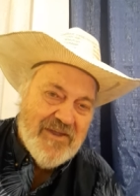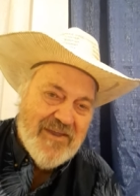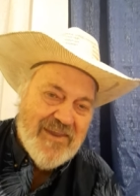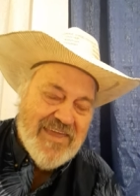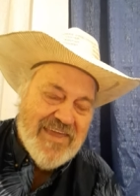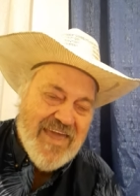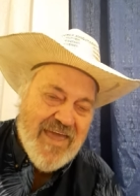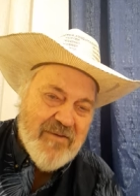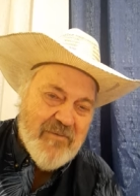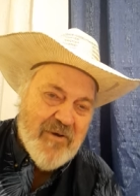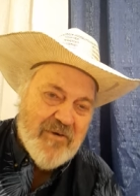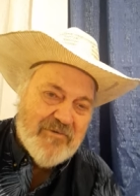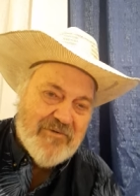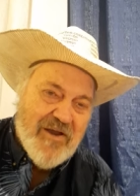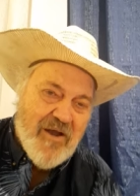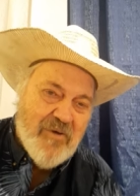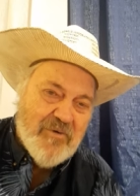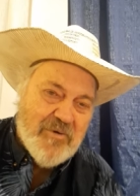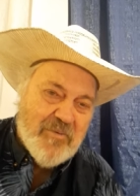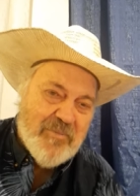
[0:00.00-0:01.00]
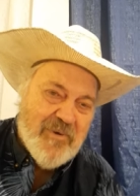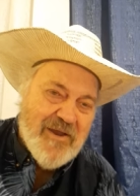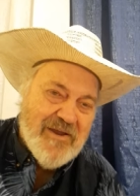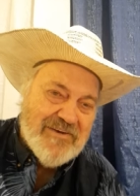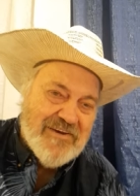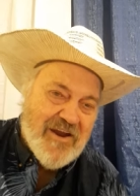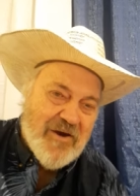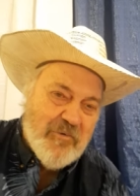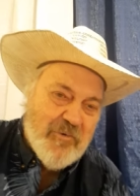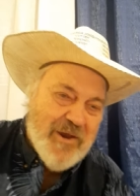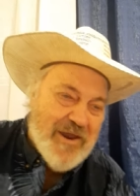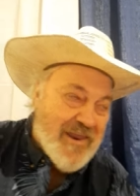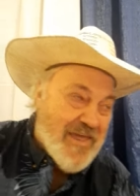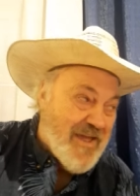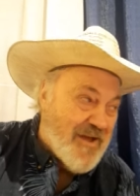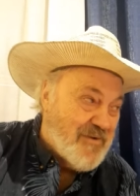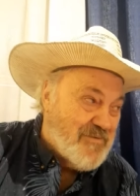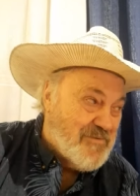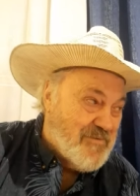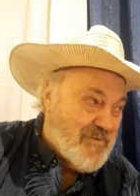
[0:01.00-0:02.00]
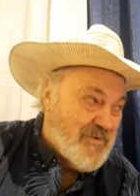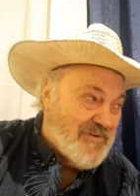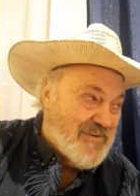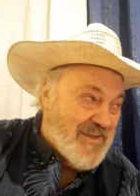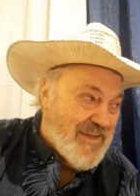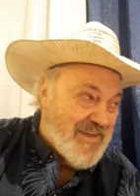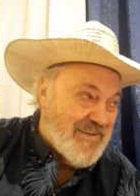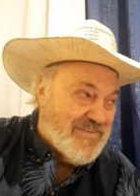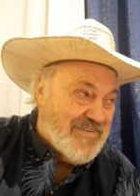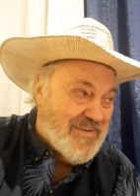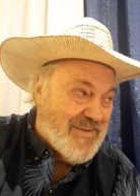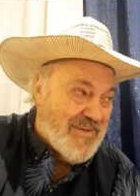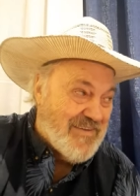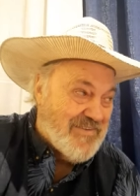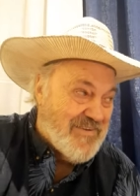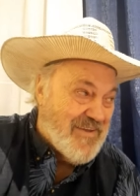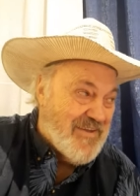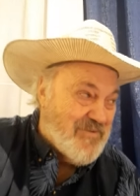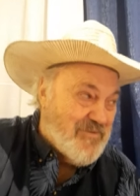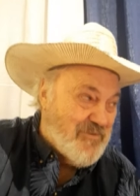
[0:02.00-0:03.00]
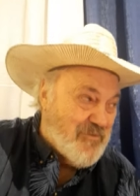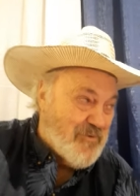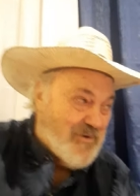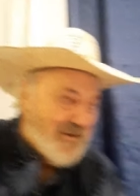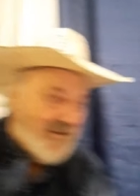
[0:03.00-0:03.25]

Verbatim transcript: And he came up dry on the break, and I ran out. Remember that? It, it, it, oh yeah,